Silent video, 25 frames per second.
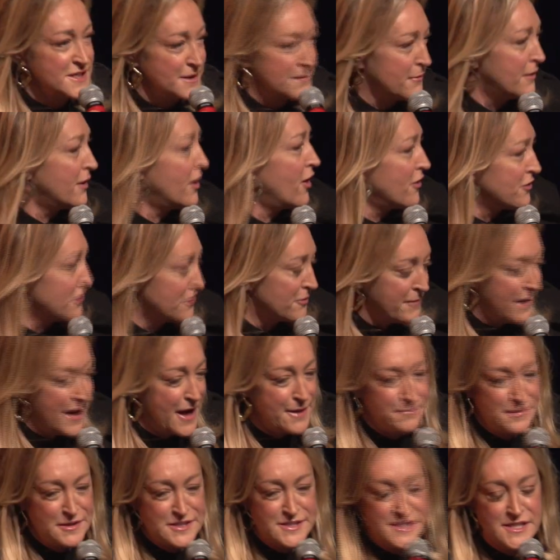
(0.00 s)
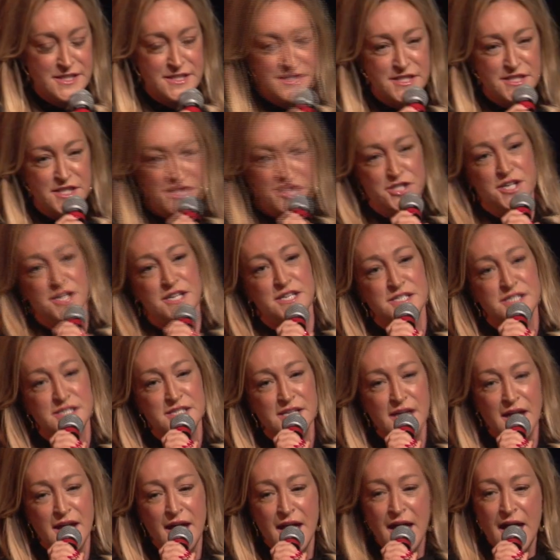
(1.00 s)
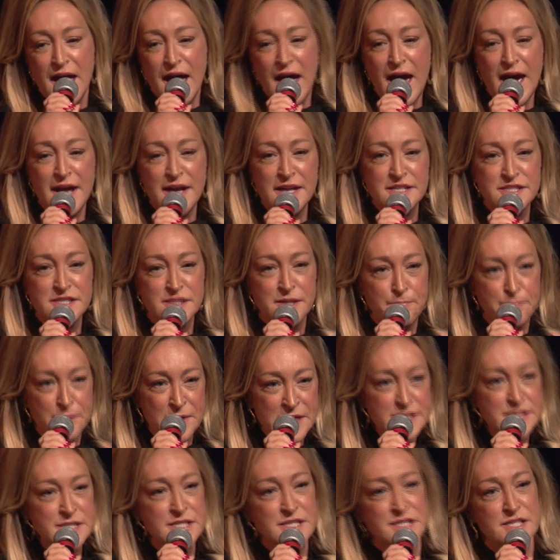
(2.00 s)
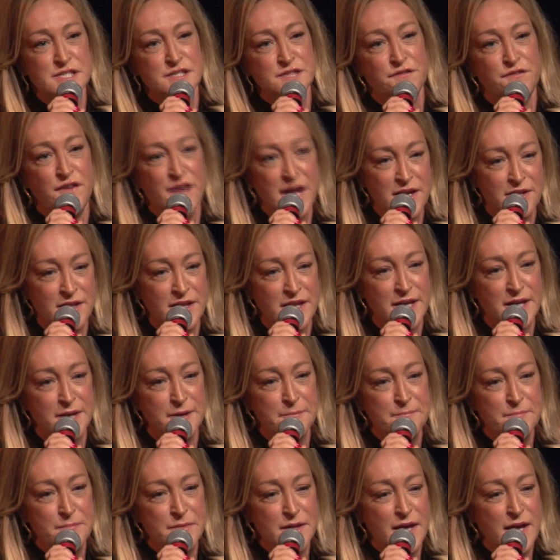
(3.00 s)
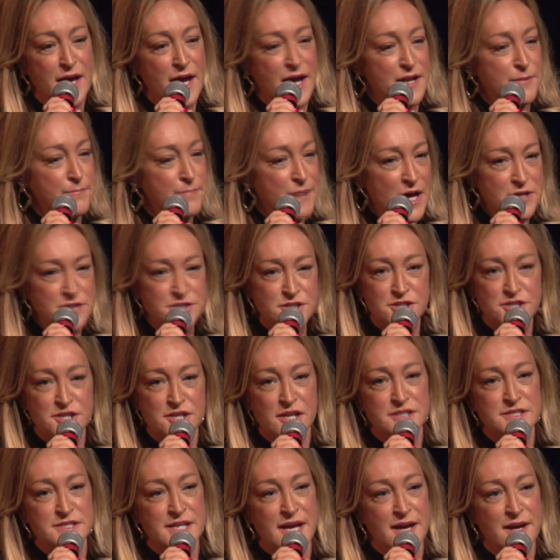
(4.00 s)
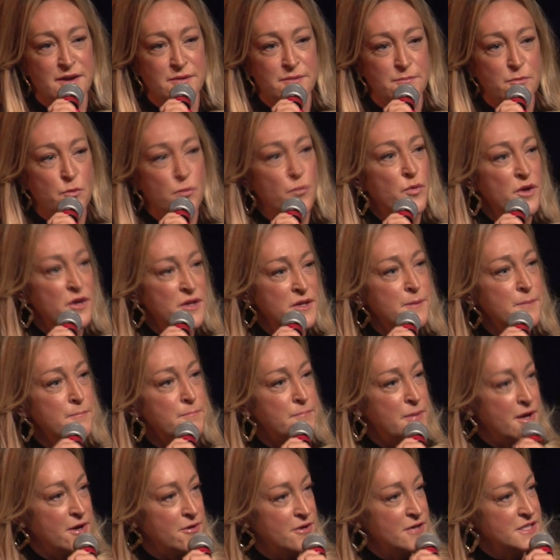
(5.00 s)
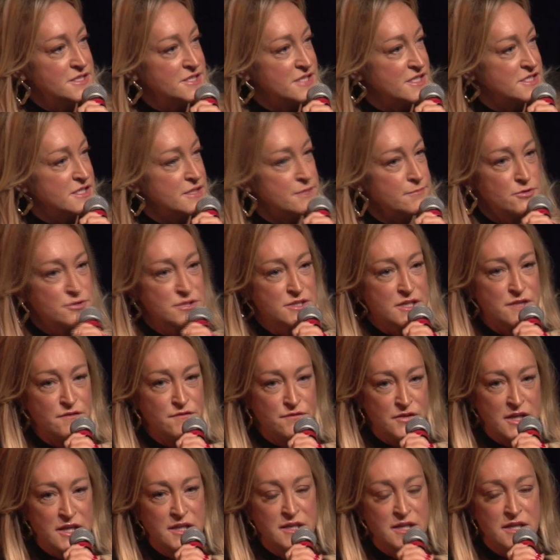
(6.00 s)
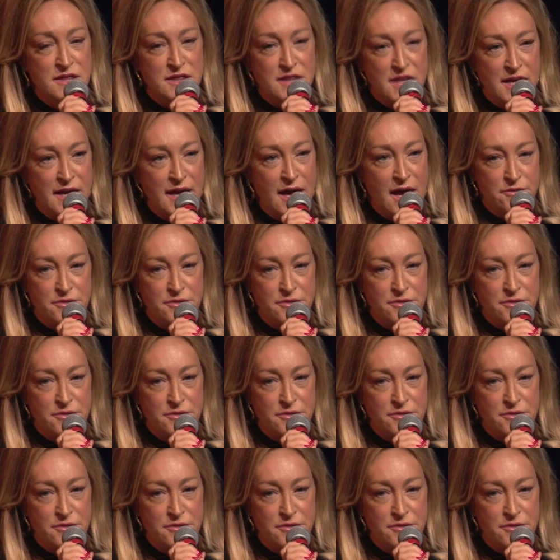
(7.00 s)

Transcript: on all their bad business decisions. And as the business is failing and about to shut down, William Berry does the most convenient thing out